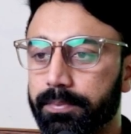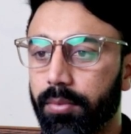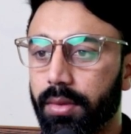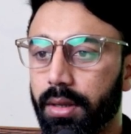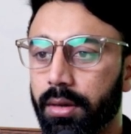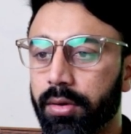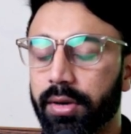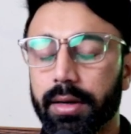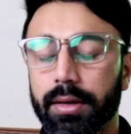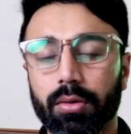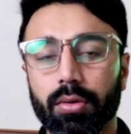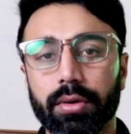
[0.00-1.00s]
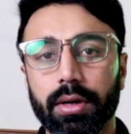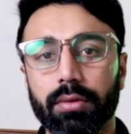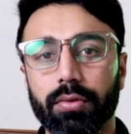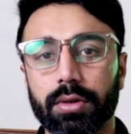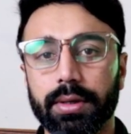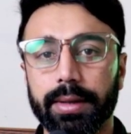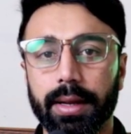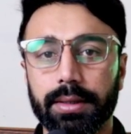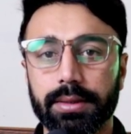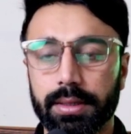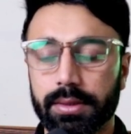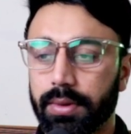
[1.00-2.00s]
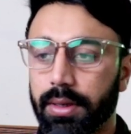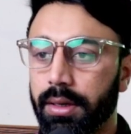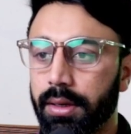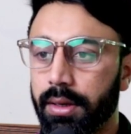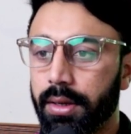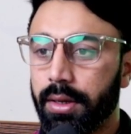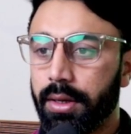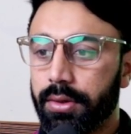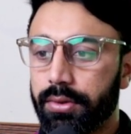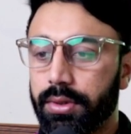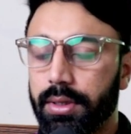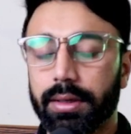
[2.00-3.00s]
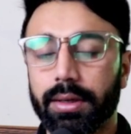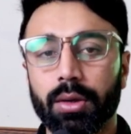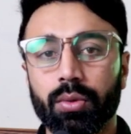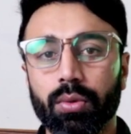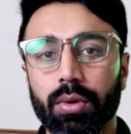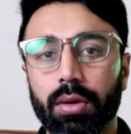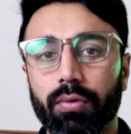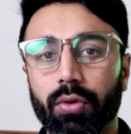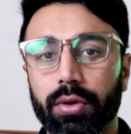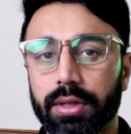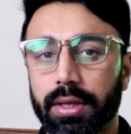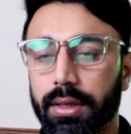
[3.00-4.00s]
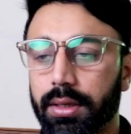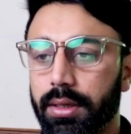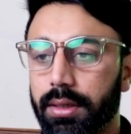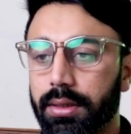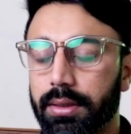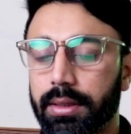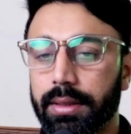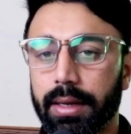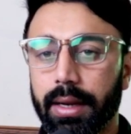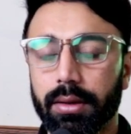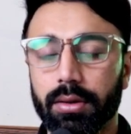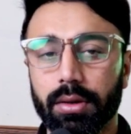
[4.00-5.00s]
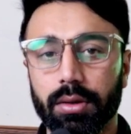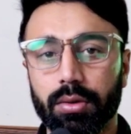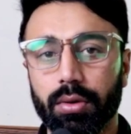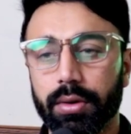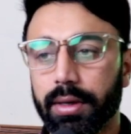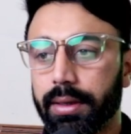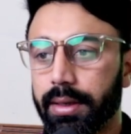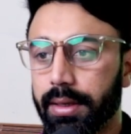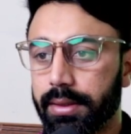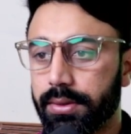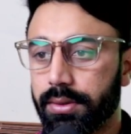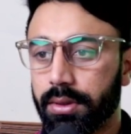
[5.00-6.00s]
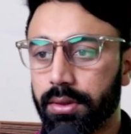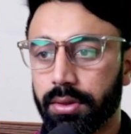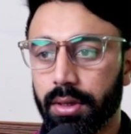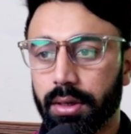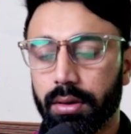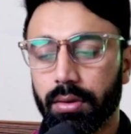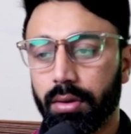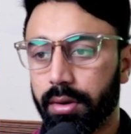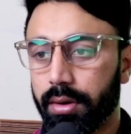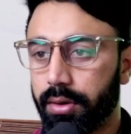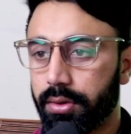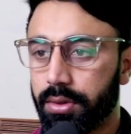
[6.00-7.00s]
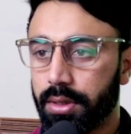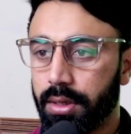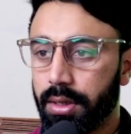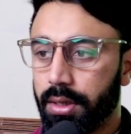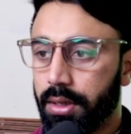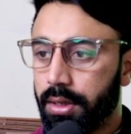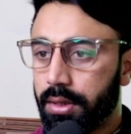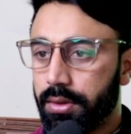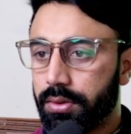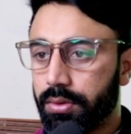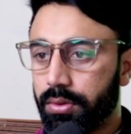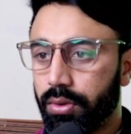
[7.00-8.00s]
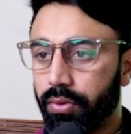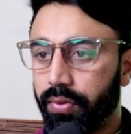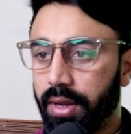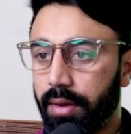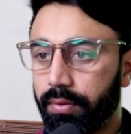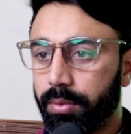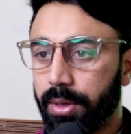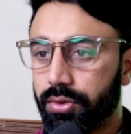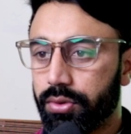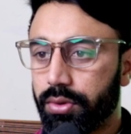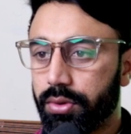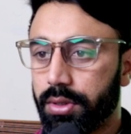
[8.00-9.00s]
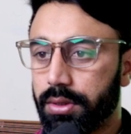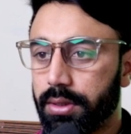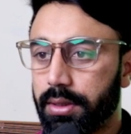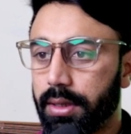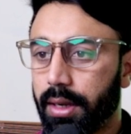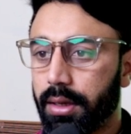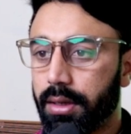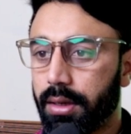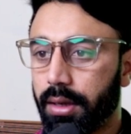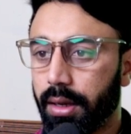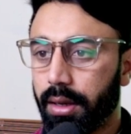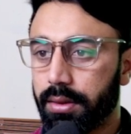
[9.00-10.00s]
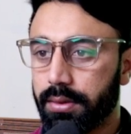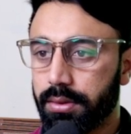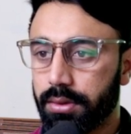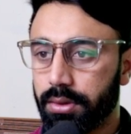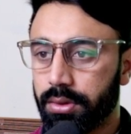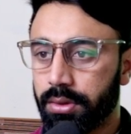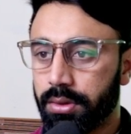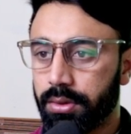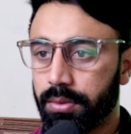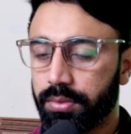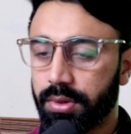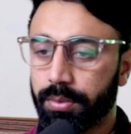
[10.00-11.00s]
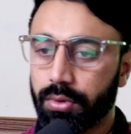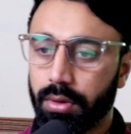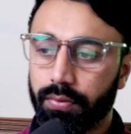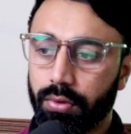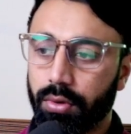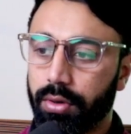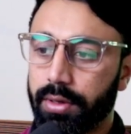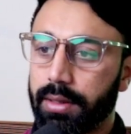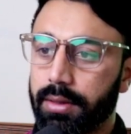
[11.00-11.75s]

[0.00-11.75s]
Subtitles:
create a content for the tags as well, so that Google won't think the tag content is 10 or not. So we have to make sure the tag has some sort of content.